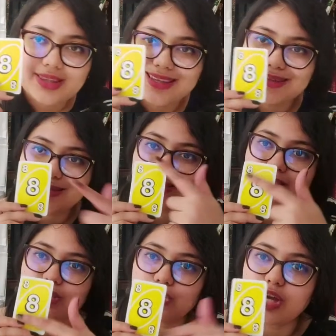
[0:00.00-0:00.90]

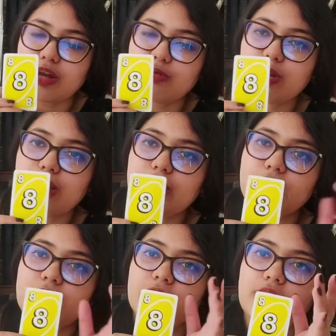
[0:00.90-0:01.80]
this
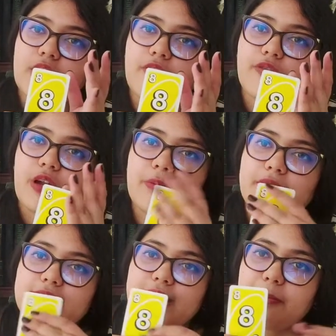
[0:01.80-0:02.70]
genre
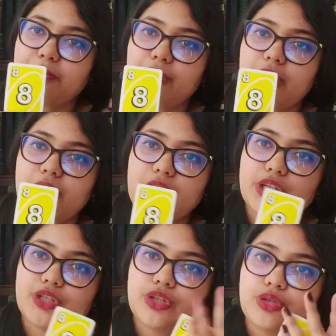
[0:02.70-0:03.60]
from
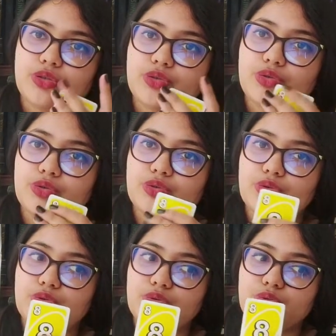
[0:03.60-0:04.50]
contemporary
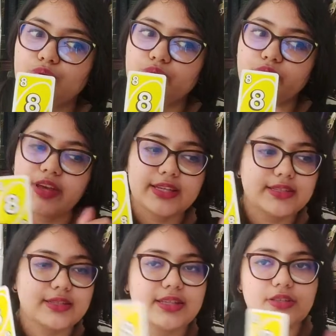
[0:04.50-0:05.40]
to
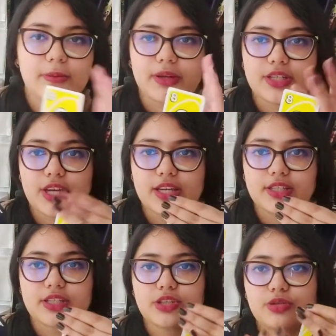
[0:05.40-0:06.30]
fantasy so I'm going to
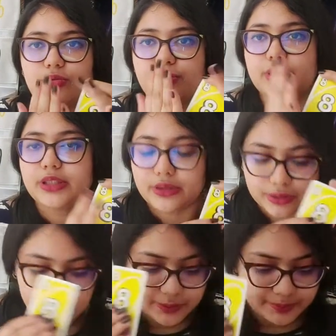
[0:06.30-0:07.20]
change it to
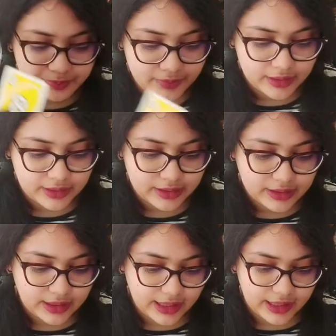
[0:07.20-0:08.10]
blue
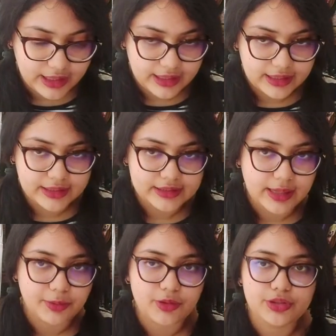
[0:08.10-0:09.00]
and
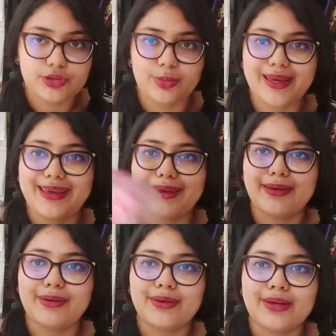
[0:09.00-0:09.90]
I'm going to pick
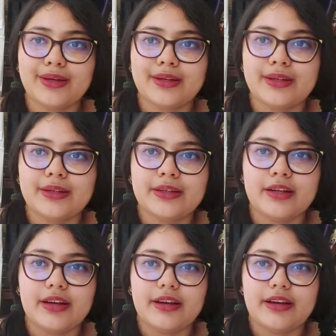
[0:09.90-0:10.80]

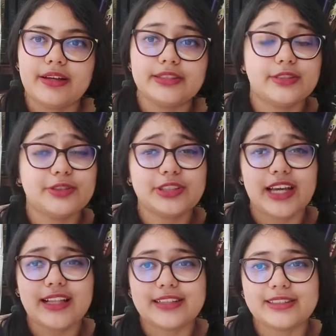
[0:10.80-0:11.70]
uh, Silver
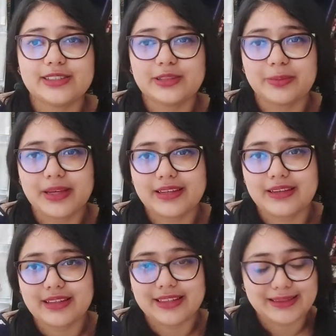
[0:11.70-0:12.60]
Silence by
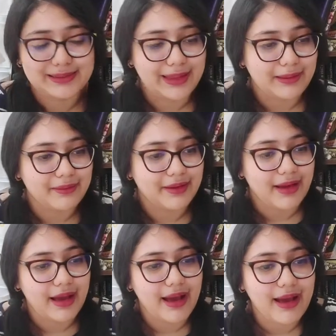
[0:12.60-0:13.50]
Nalini Singh.
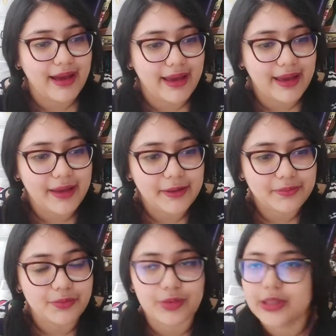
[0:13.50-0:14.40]
I
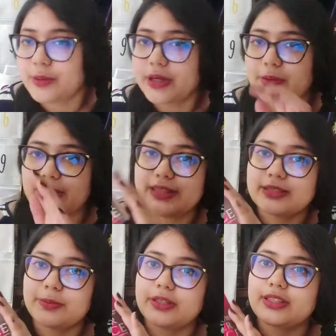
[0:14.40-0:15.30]
really want to read
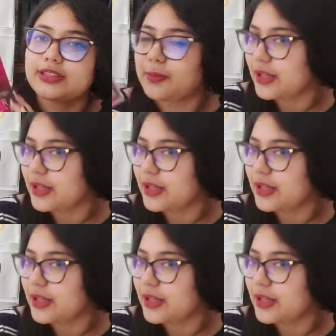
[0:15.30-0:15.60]
this book this